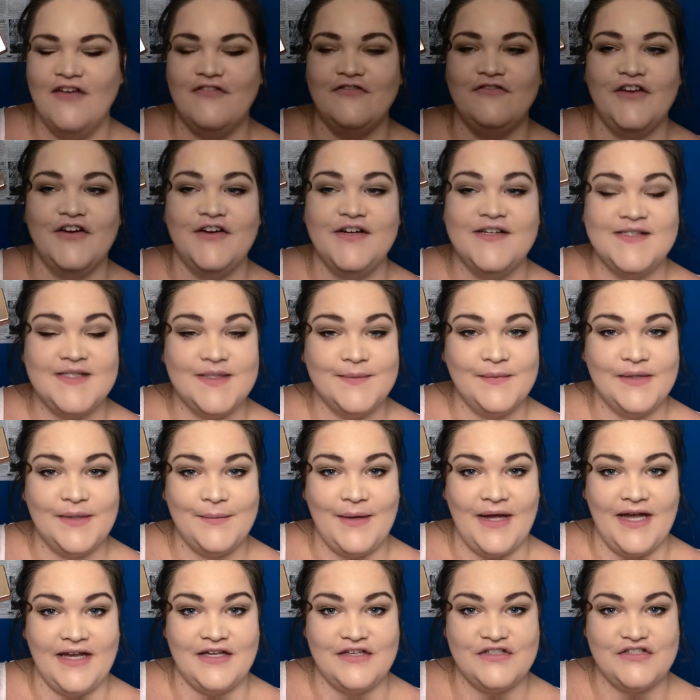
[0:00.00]
very similar
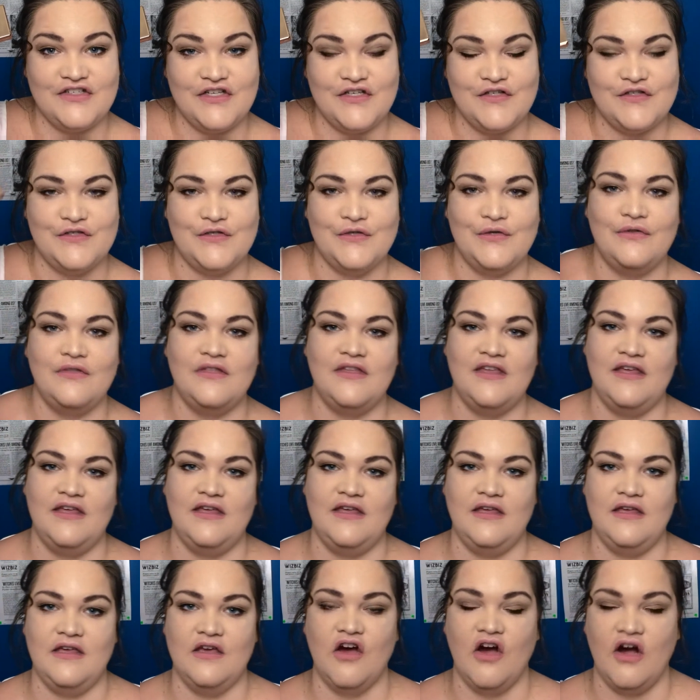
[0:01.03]
packaging to
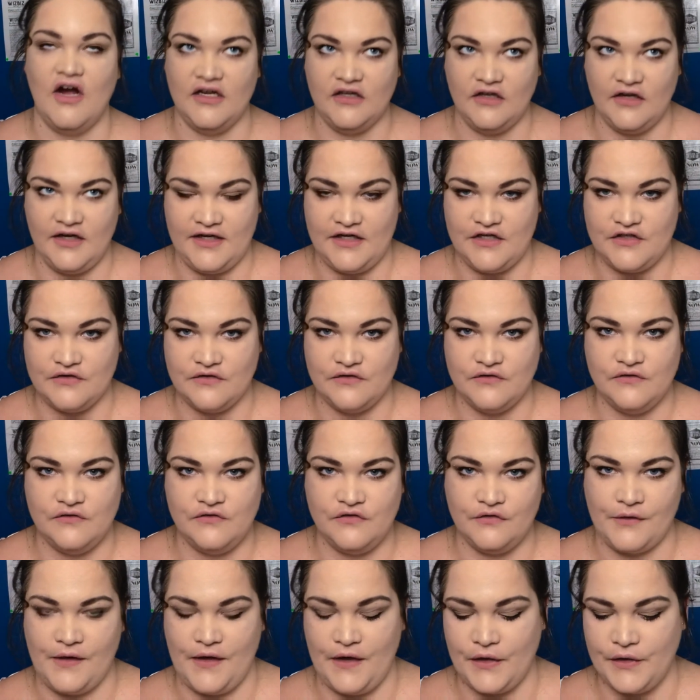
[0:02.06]
the highlighting
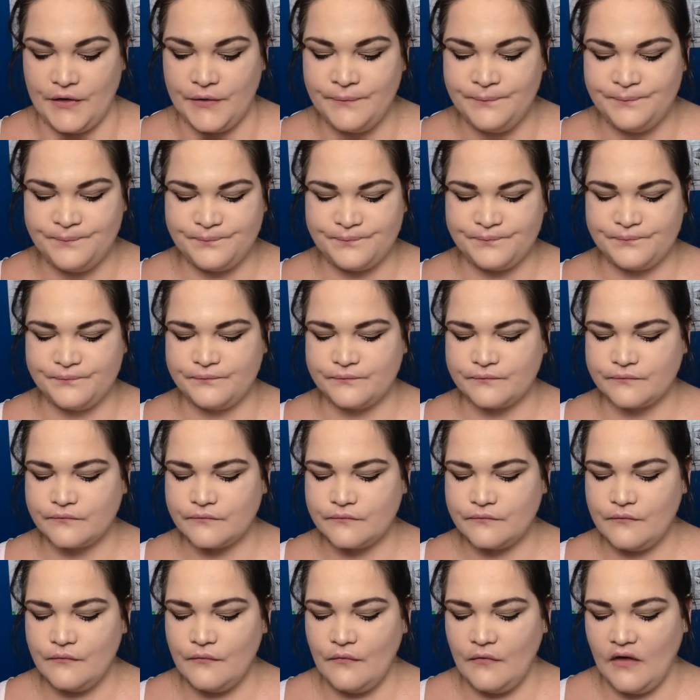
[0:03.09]
trio.
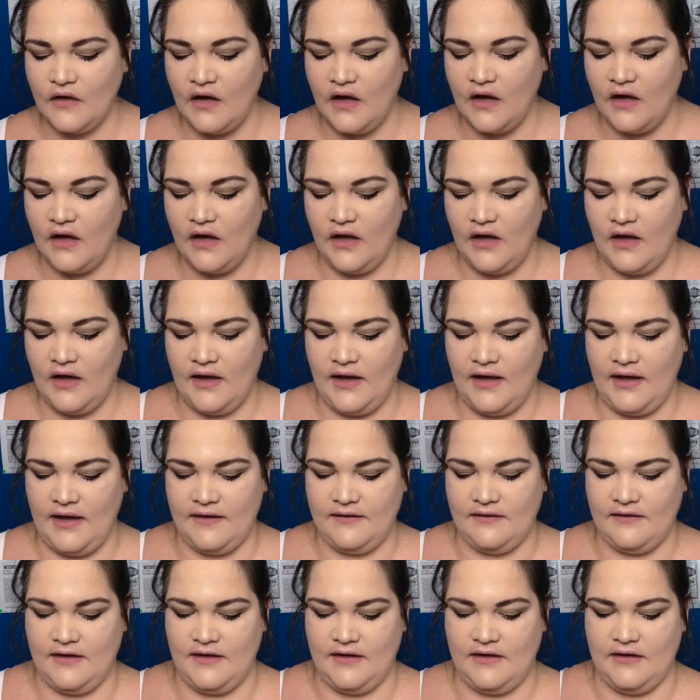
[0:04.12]

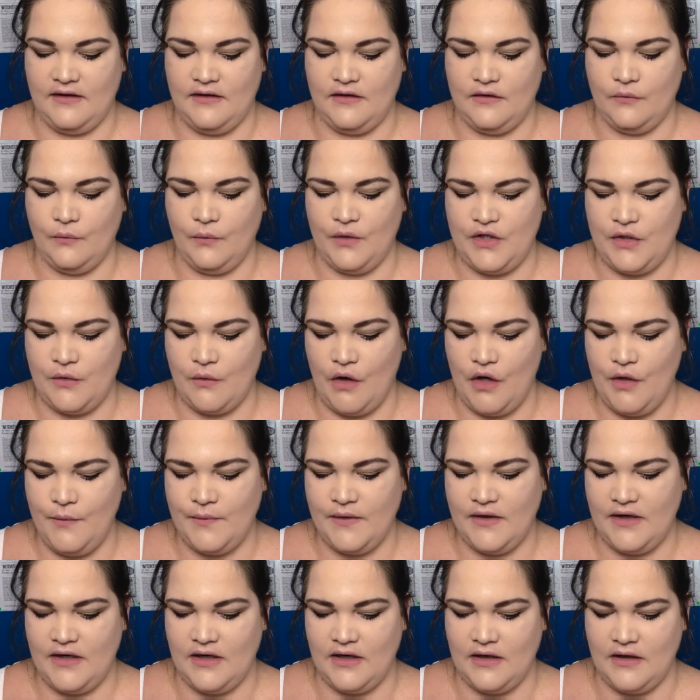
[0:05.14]
And then when you
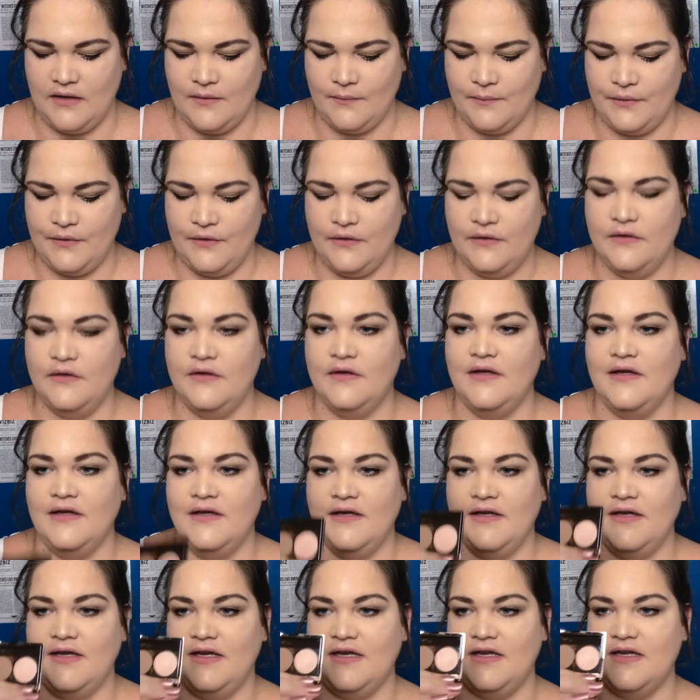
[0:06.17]
open it up,
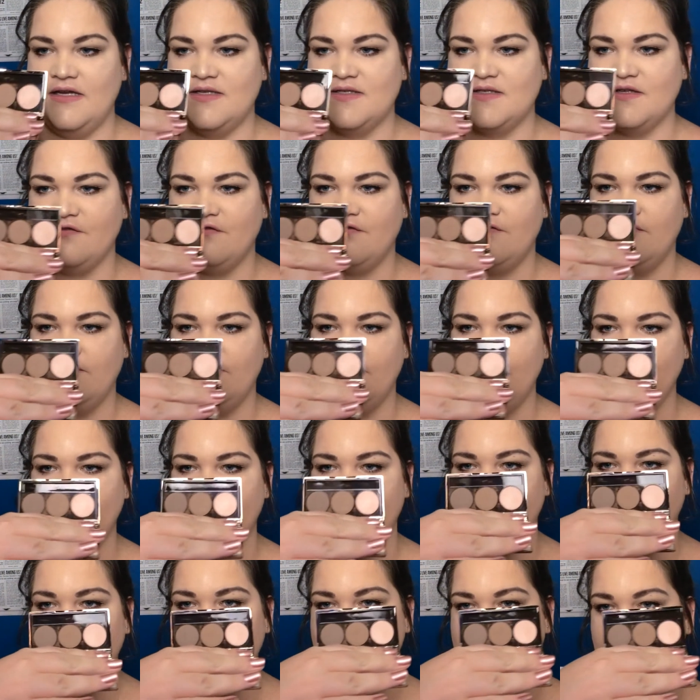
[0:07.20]
it is
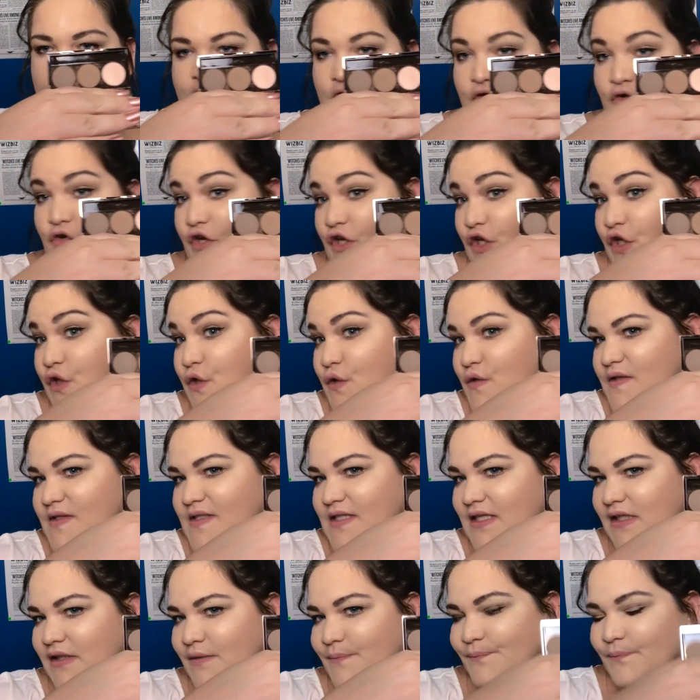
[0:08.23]
filthy because I've already used
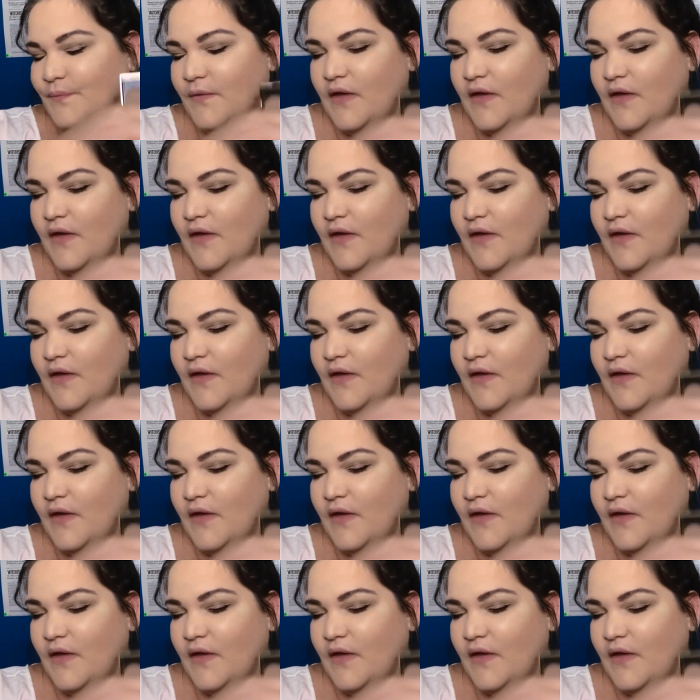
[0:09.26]
it.